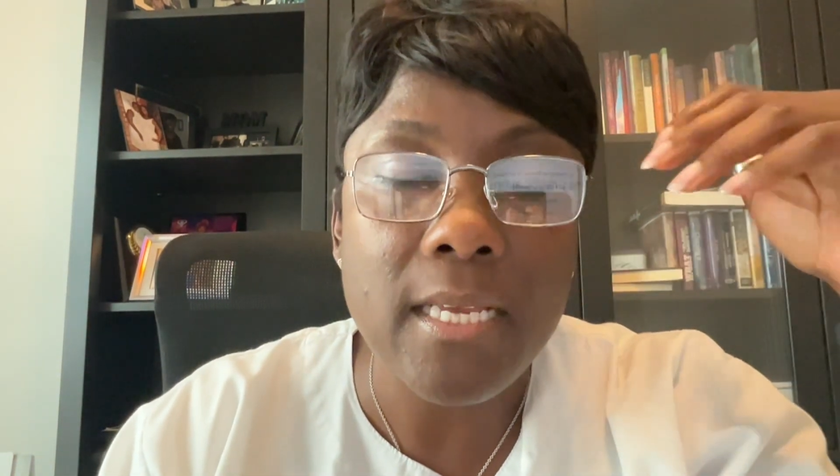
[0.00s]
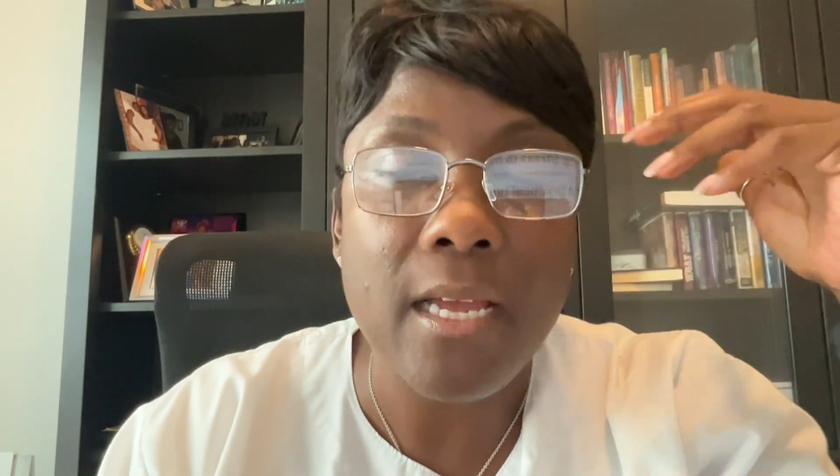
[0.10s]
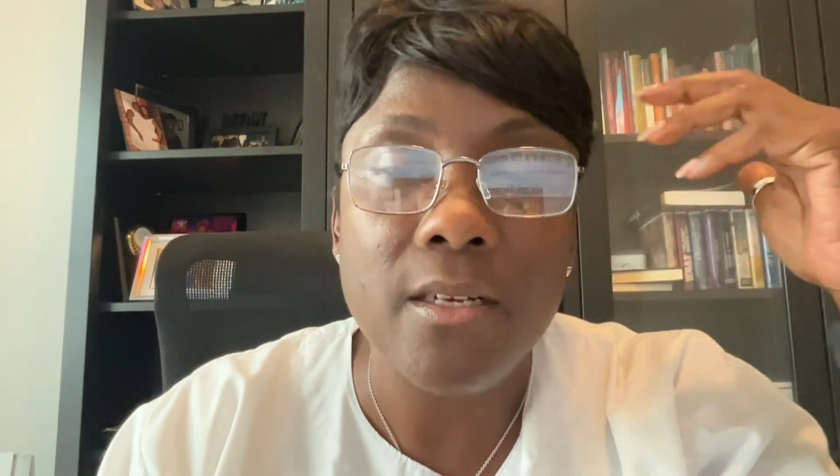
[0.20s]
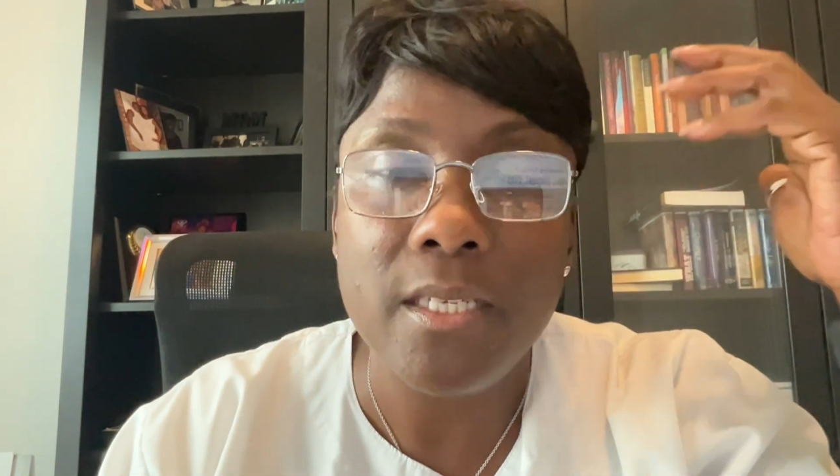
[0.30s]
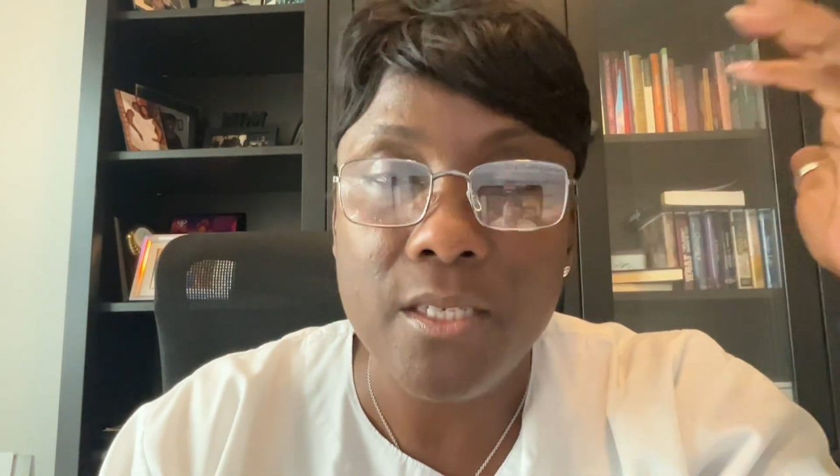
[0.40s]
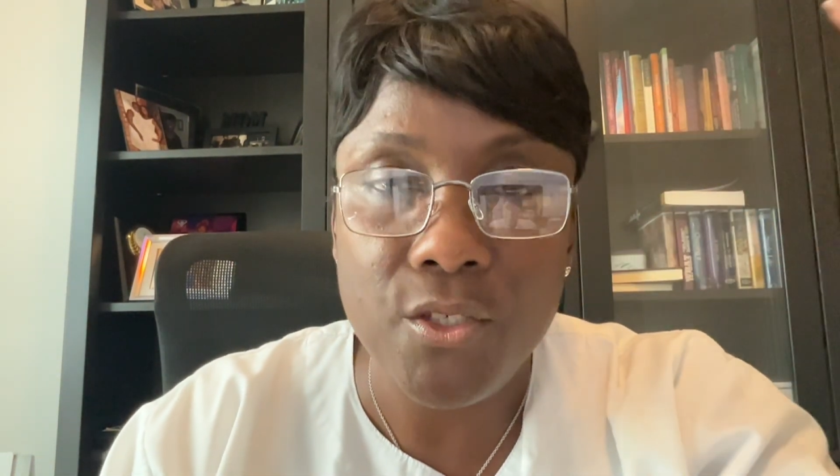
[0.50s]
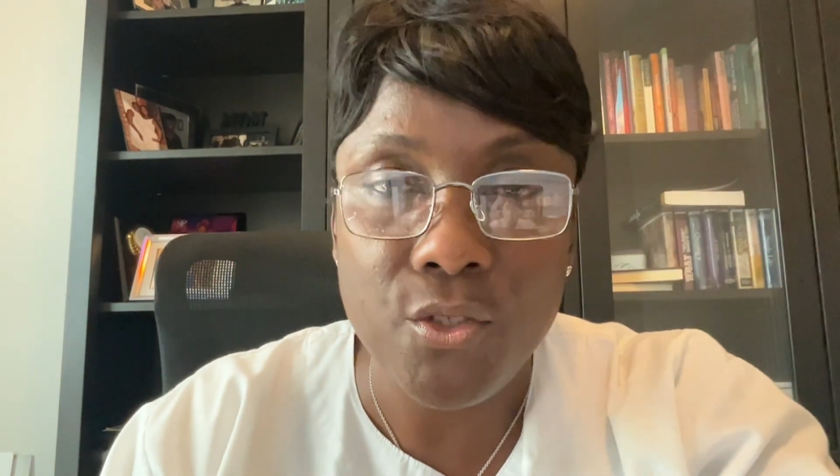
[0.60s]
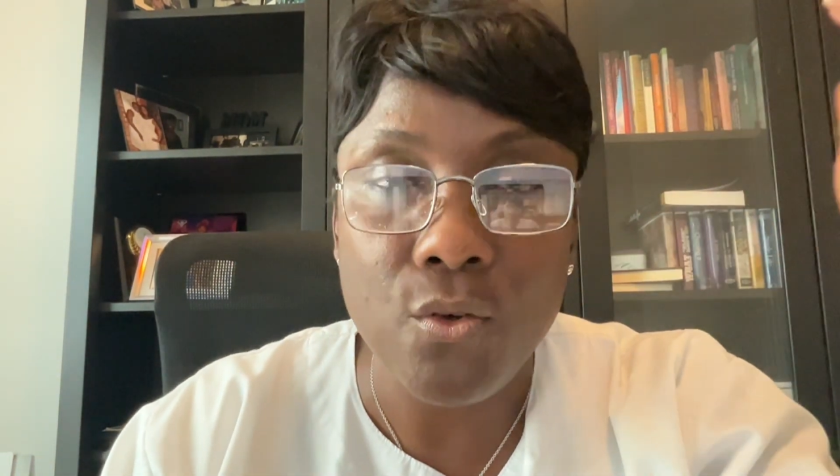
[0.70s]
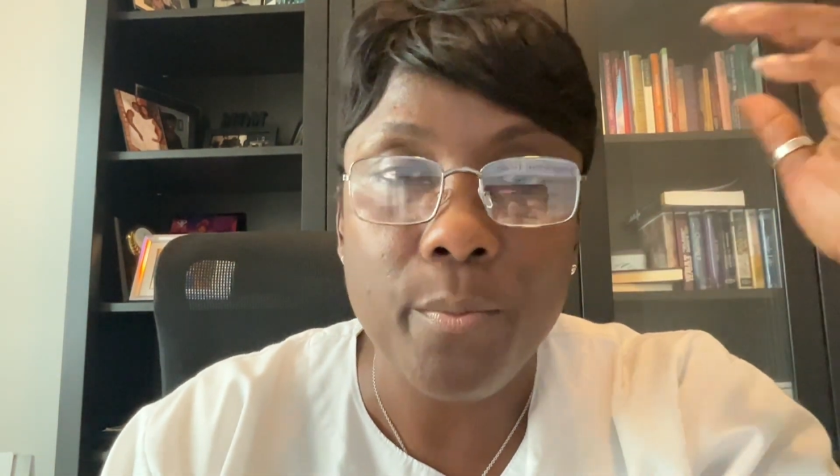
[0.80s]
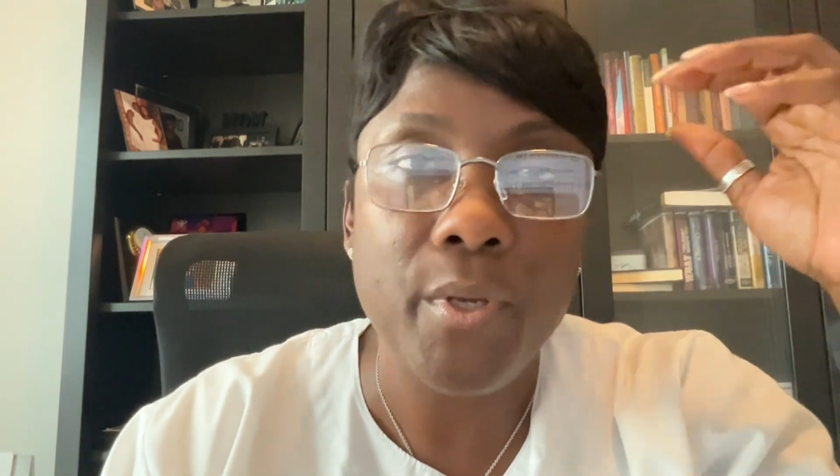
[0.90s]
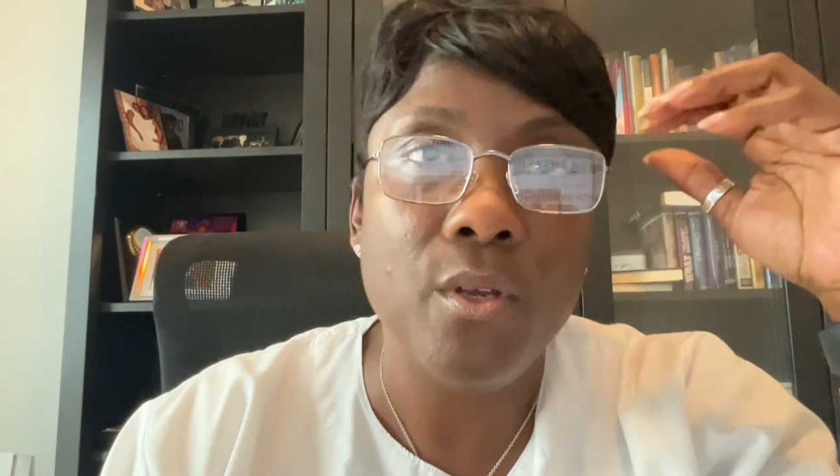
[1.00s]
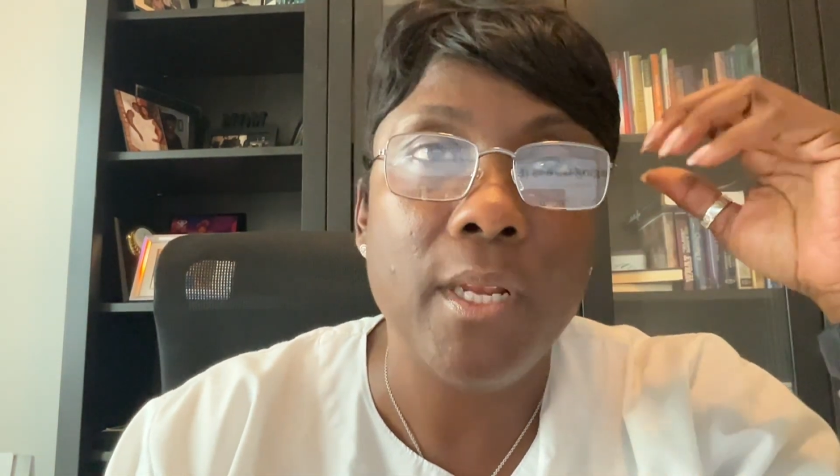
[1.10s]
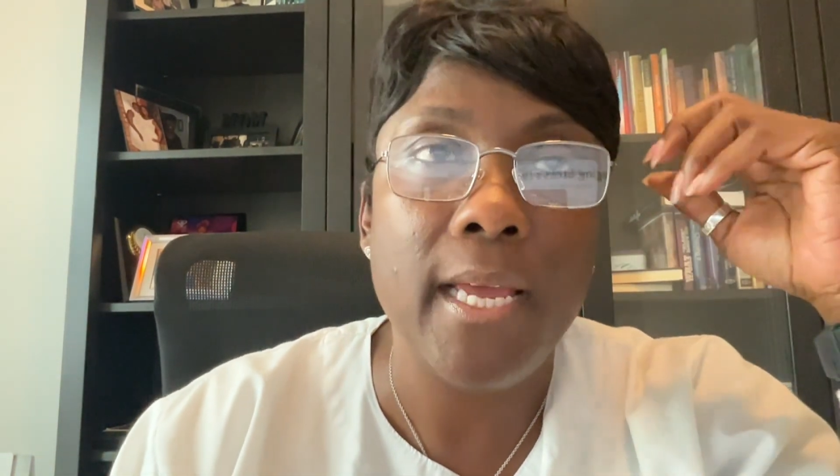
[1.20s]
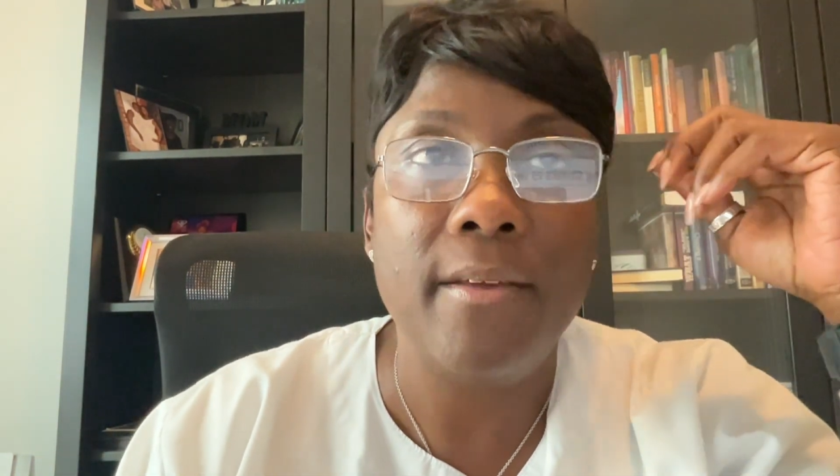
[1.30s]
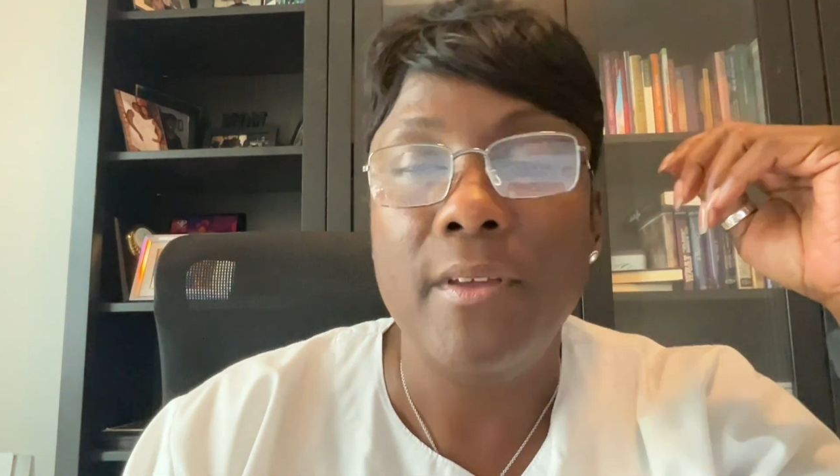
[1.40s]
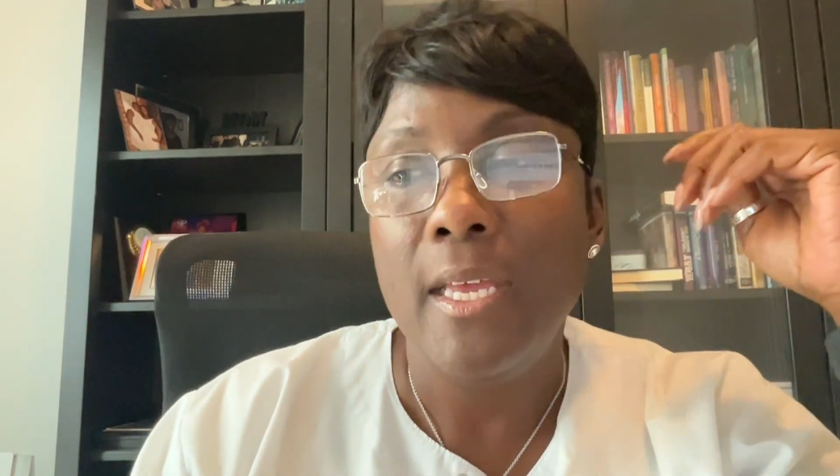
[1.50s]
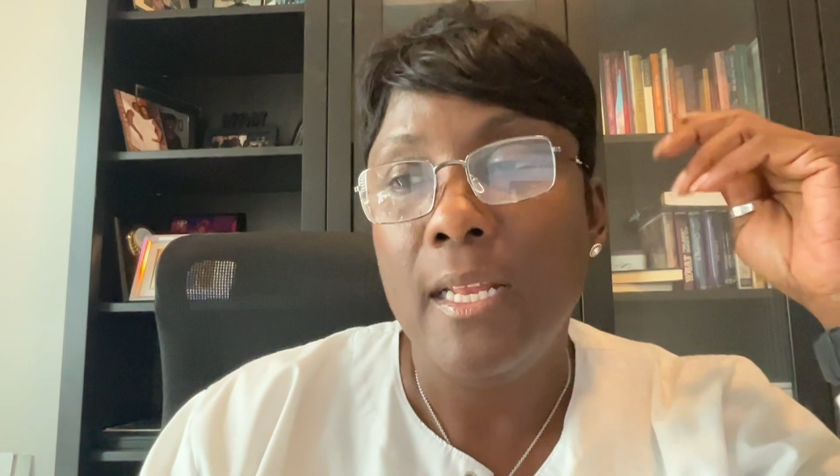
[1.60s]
how does it show up in your life,